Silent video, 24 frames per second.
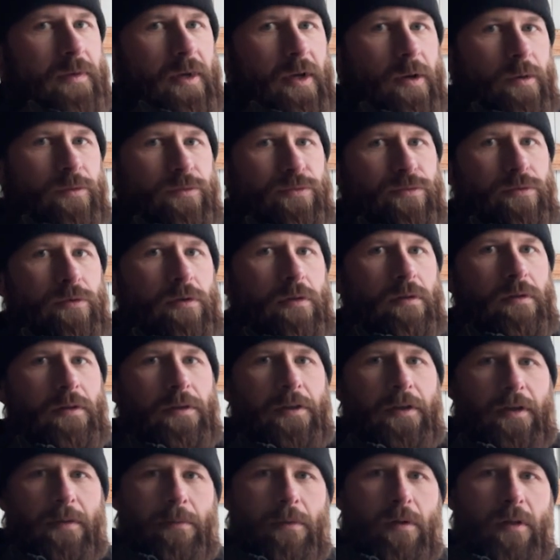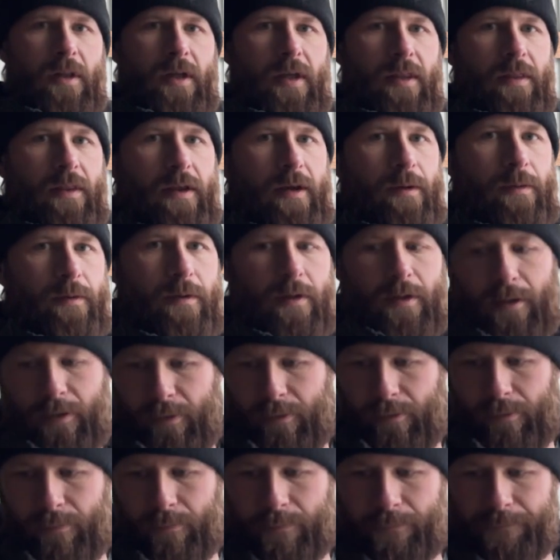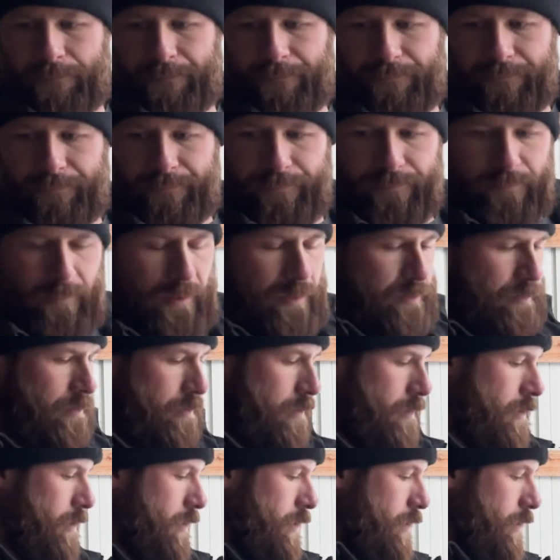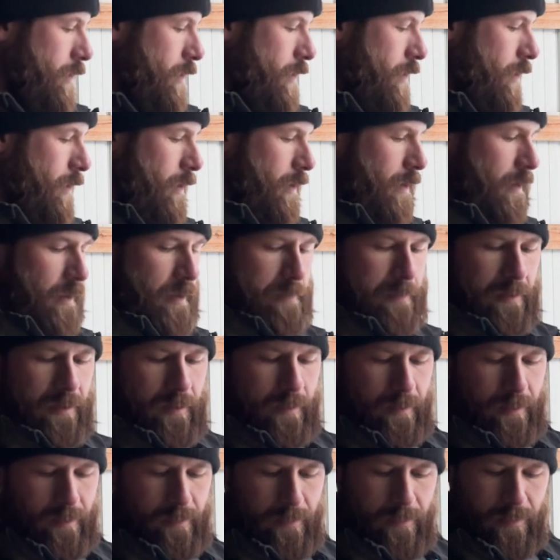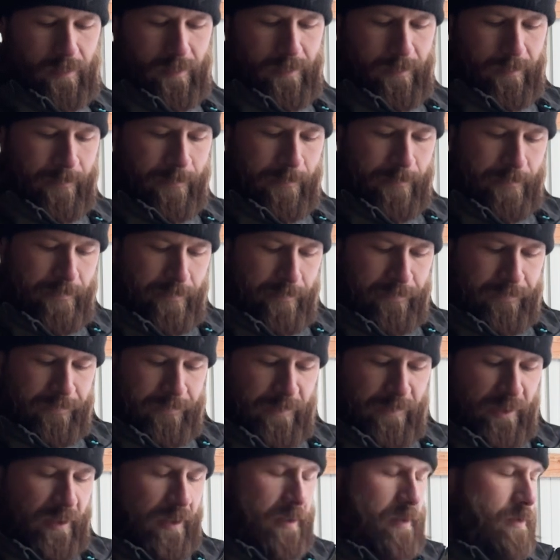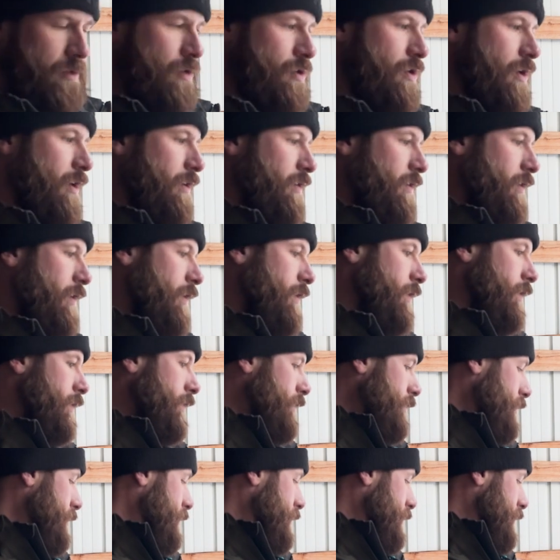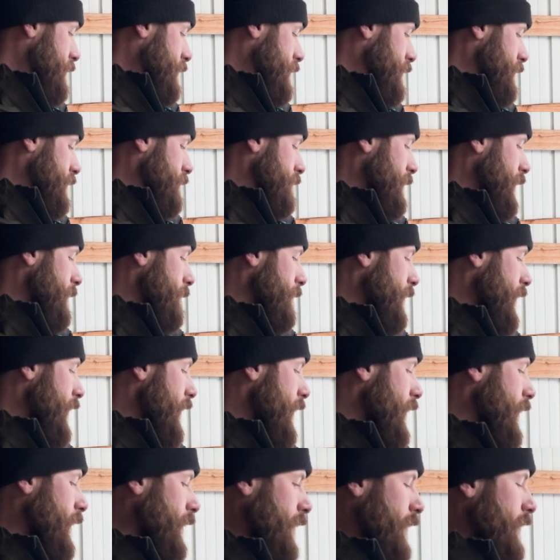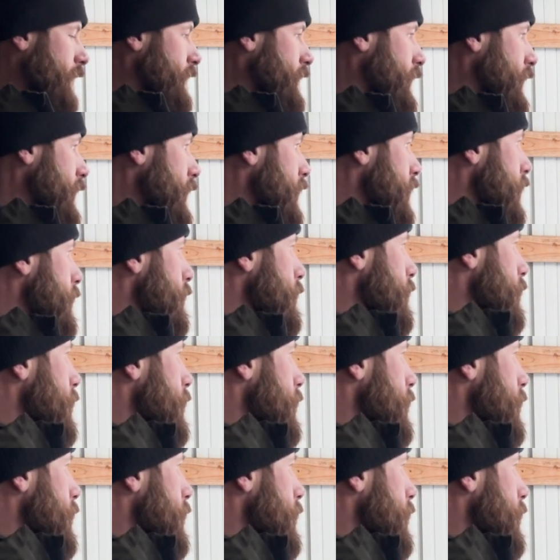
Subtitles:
I was really thinking about letting that one down. Really thinking about it. I adjusted my back because I keep